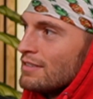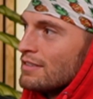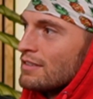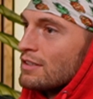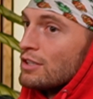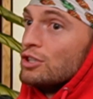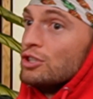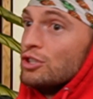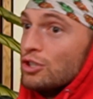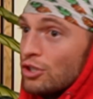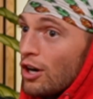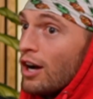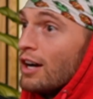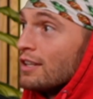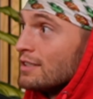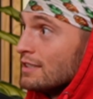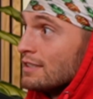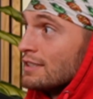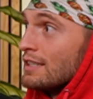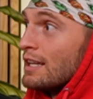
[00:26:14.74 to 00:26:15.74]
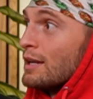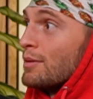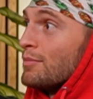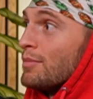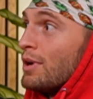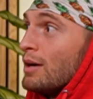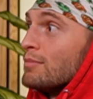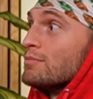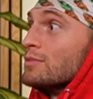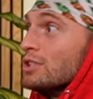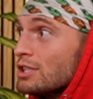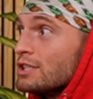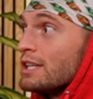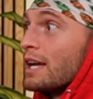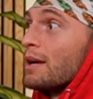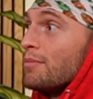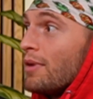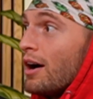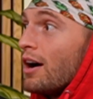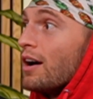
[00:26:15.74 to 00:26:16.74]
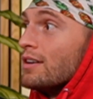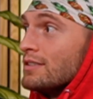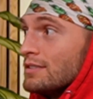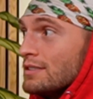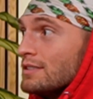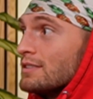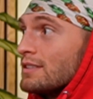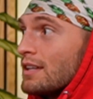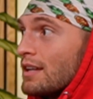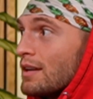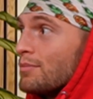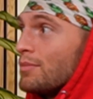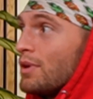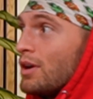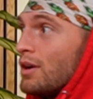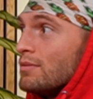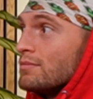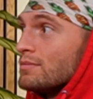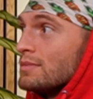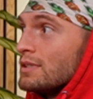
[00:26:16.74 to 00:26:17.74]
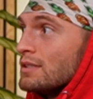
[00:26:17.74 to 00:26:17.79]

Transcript: Because your auntie's getting bombed just like my auntie's getting bombed.